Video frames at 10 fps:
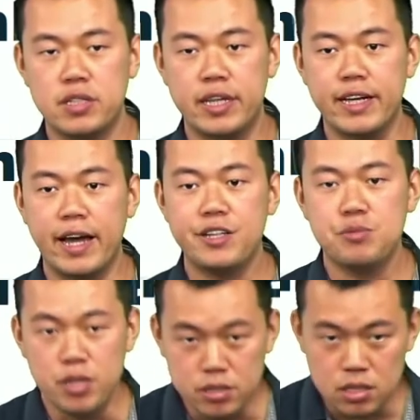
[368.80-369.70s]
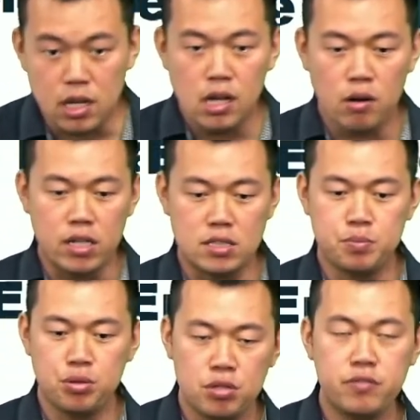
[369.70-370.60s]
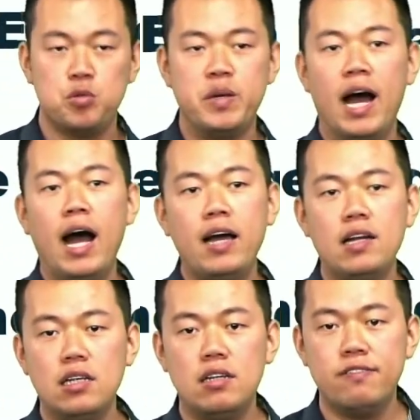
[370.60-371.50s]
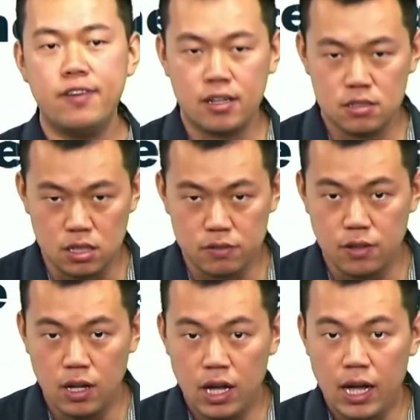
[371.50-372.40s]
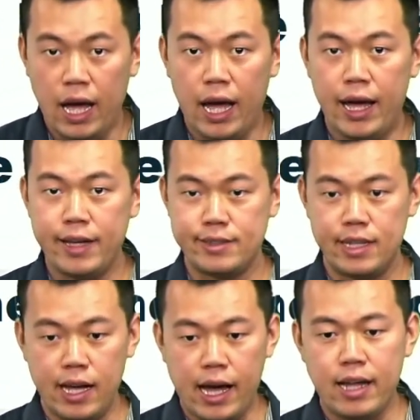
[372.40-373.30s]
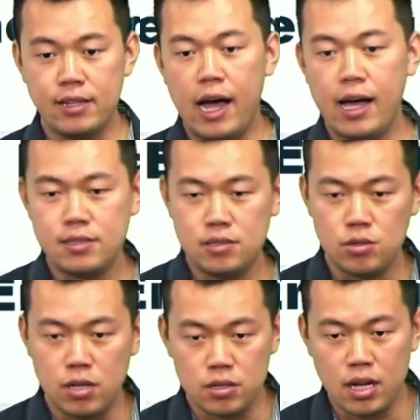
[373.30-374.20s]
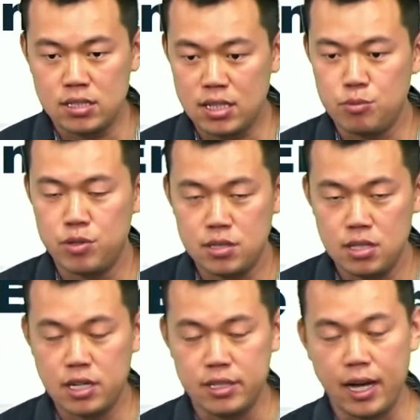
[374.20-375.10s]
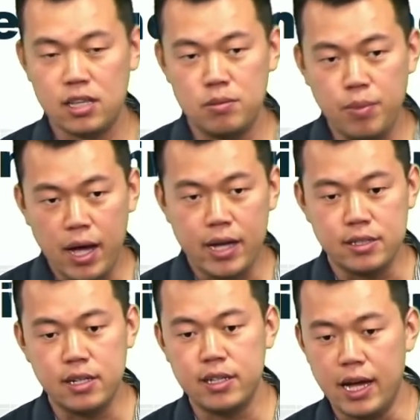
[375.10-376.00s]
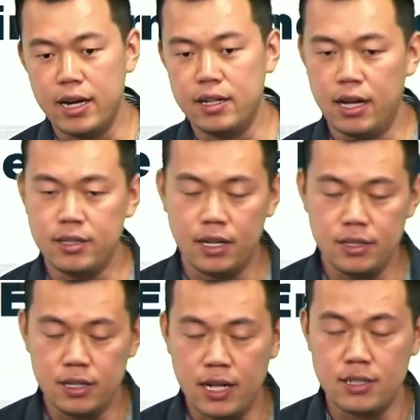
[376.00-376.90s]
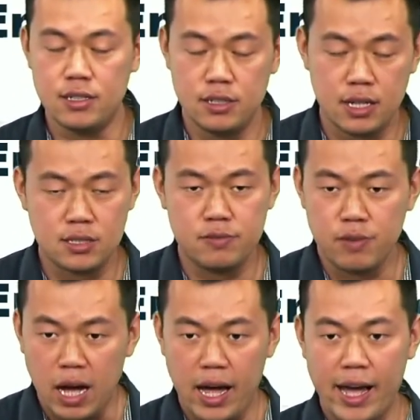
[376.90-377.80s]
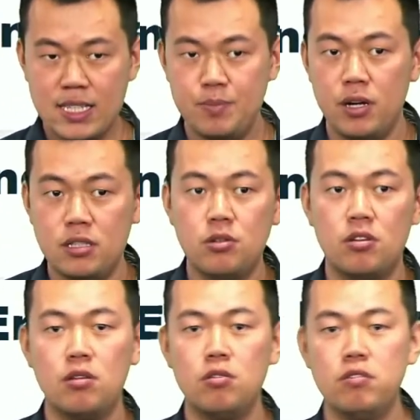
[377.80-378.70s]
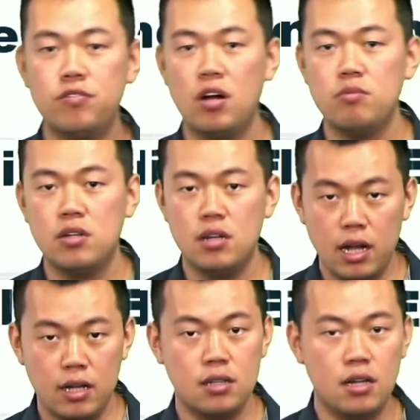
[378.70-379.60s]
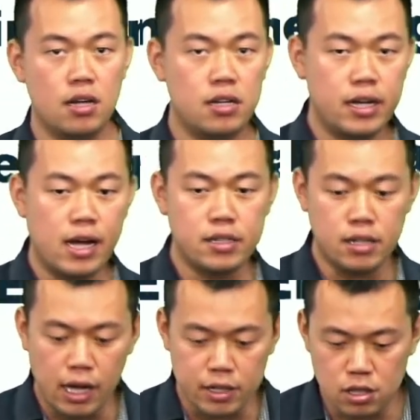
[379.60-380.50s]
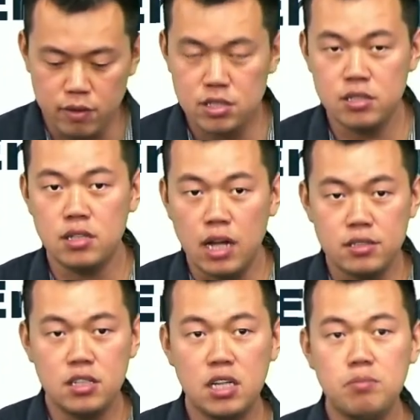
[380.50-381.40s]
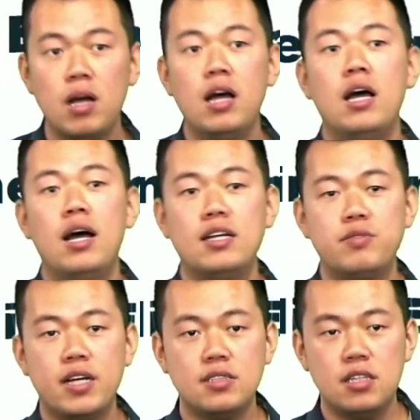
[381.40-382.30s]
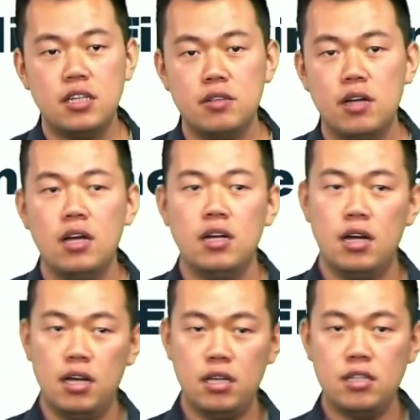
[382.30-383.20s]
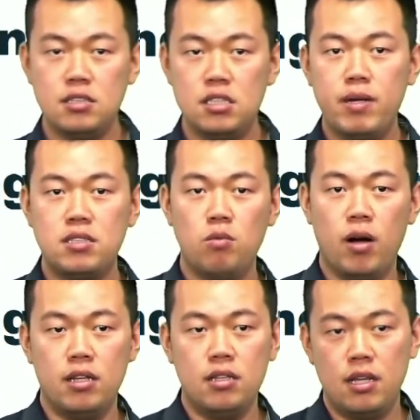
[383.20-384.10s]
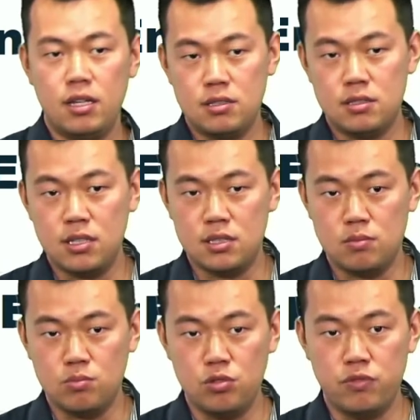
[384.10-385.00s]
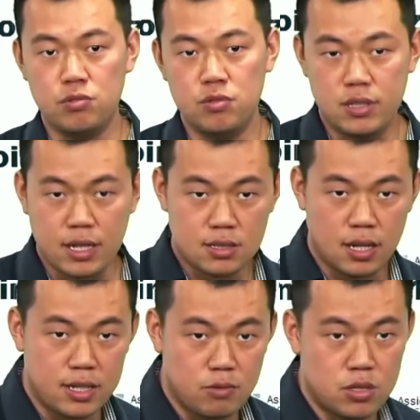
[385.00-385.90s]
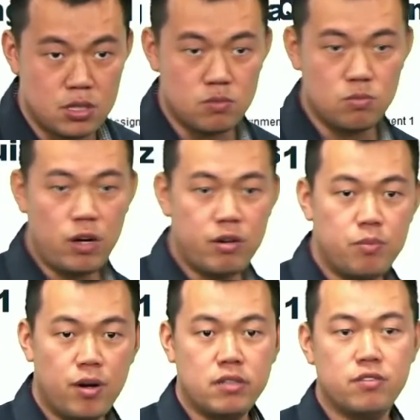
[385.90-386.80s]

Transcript: engagement is proved to be highly effective, as some research conducted by the learning analytics expert Tony Lu from the Learning and Innovation team. As we can see, in semester 1, let's just move to the next slide, which is very impressive.